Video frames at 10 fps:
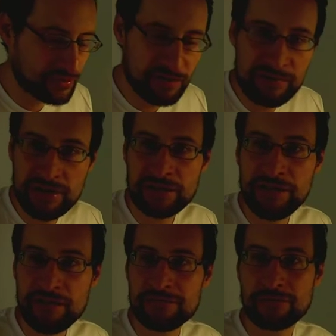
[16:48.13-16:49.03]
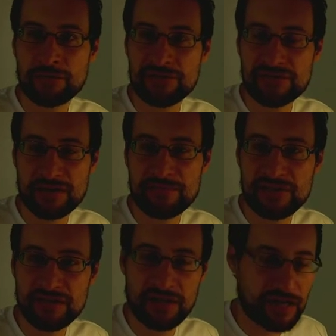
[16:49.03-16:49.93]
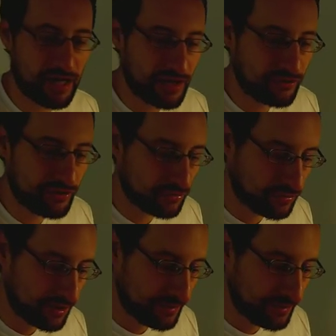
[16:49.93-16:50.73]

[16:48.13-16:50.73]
immediately invoice something? I don't know.